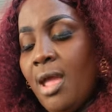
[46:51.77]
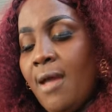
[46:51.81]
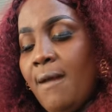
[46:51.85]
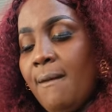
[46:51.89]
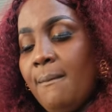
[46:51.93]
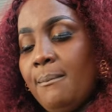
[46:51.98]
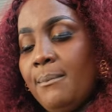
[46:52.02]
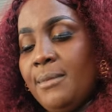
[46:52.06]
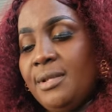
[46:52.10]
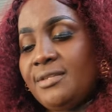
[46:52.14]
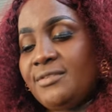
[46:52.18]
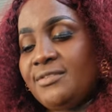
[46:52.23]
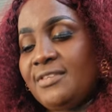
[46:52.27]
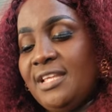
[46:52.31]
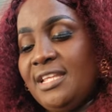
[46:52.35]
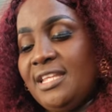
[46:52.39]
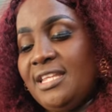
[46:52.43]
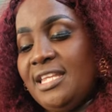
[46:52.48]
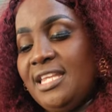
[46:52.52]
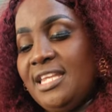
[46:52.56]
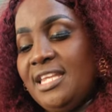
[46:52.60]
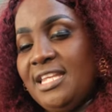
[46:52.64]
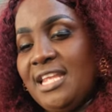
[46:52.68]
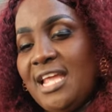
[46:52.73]
Mr.
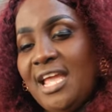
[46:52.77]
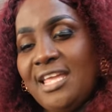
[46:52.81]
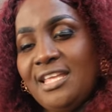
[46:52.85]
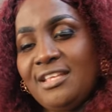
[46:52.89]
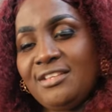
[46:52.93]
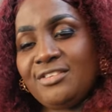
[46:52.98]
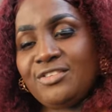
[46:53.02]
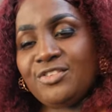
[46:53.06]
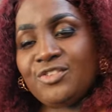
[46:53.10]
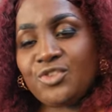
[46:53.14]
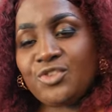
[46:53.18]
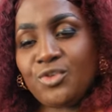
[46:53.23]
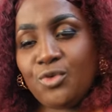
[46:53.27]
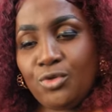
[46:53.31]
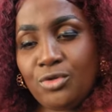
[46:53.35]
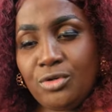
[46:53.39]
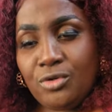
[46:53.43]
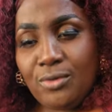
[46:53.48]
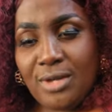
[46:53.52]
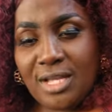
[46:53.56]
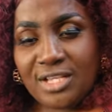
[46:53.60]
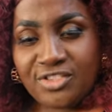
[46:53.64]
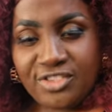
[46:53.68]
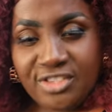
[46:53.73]
Nina is you know
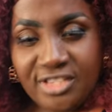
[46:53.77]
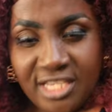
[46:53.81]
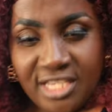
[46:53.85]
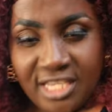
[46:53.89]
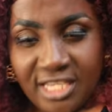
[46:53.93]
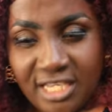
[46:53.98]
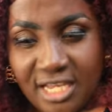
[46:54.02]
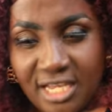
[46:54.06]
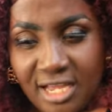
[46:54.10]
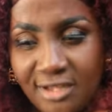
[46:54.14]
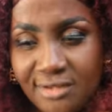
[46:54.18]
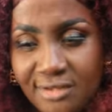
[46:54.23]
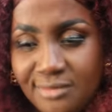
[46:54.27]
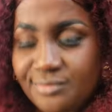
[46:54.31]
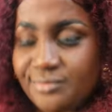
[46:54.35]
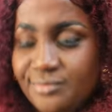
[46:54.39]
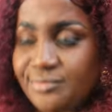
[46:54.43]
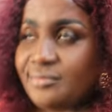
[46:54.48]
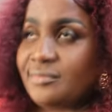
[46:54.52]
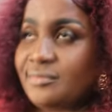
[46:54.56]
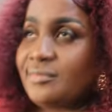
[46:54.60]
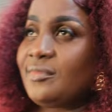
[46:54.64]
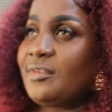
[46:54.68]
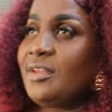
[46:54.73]
watch Nina.
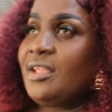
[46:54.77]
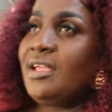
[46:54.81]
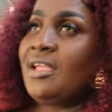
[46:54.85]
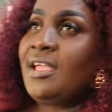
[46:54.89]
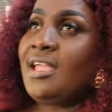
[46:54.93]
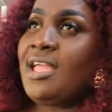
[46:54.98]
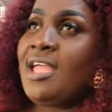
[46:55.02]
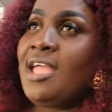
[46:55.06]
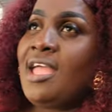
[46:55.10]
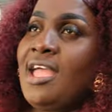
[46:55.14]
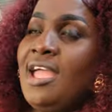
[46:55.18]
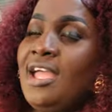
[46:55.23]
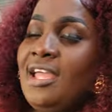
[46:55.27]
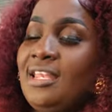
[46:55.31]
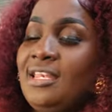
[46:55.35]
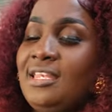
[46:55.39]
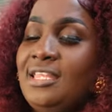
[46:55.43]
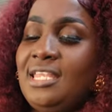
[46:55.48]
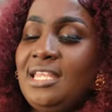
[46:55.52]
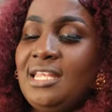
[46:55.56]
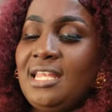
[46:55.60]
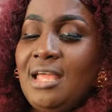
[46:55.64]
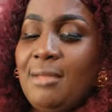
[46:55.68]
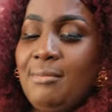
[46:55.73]

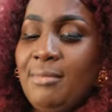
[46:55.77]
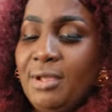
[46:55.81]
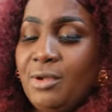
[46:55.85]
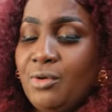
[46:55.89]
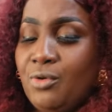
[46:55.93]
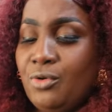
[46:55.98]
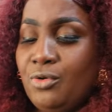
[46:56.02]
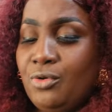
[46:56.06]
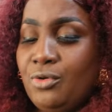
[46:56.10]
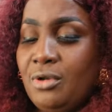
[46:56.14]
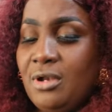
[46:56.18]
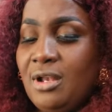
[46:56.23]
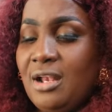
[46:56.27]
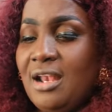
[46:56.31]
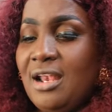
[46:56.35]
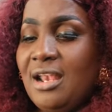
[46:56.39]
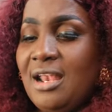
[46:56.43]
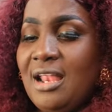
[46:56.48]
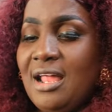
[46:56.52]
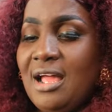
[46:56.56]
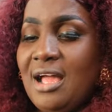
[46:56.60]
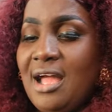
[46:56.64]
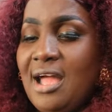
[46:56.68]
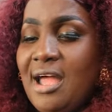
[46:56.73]
Nina make you no
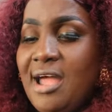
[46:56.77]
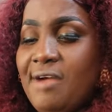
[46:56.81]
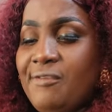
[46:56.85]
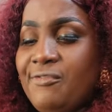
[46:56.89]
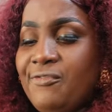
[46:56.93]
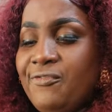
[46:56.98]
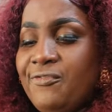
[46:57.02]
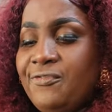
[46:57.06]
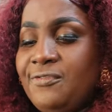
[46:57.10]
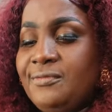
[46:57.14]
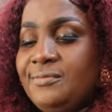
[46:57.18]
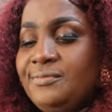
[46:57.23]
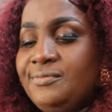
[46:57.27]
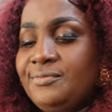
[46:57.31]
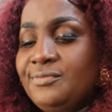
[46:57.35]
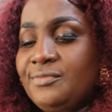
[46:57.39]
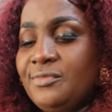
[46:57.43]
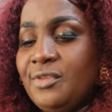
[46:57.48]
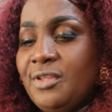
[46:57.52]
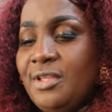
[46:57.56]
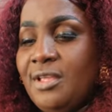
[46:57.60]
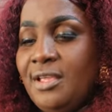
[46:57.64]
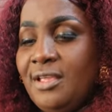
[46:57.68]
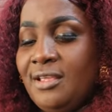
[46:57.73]
laugh.
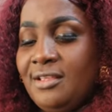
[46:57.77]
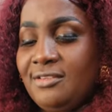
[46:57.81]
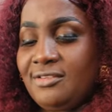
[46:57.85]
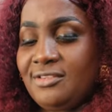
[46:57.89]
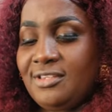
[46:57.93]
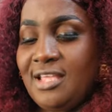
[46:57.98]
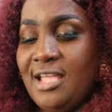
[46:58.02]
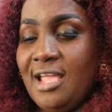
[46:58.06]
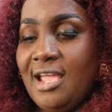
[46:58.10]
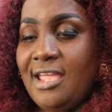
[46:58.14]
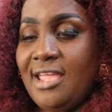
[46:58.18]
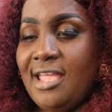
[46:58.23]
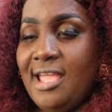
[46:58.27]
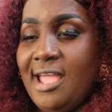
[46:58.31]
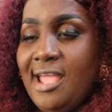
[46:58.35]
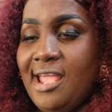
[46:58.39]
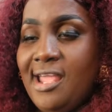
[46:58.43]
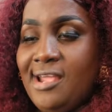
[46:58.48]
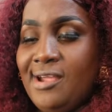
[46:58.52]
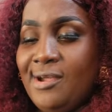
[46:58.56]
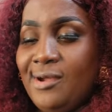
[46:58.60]
See how yeah?